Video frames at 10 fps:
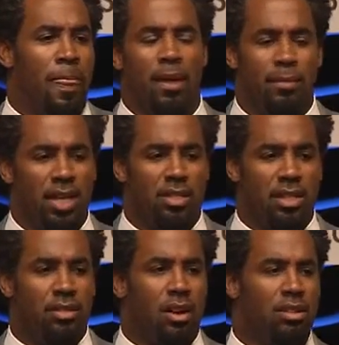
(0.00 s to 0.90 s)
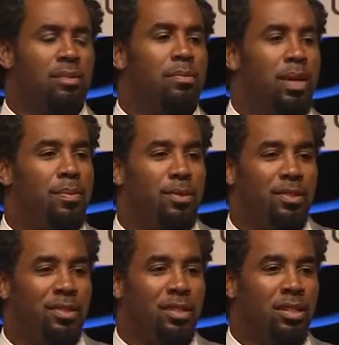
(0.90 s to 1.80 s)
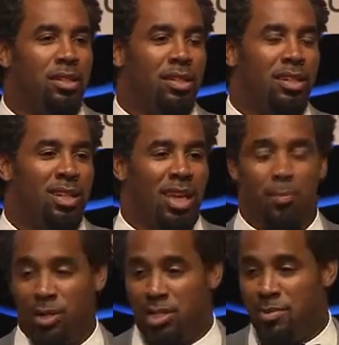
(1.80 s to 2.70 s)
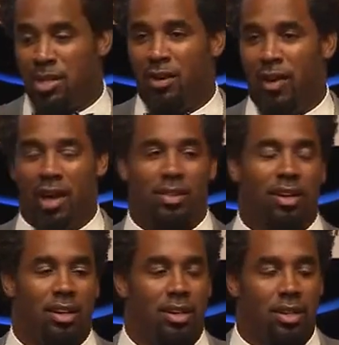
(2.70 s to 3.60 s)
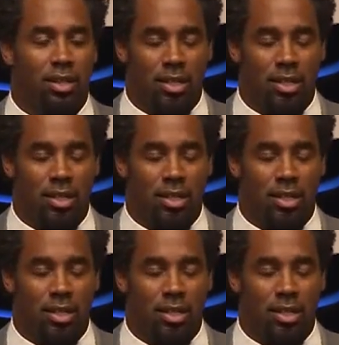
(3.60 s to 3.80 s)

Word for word: He meets these awesome people. He puts himself out there.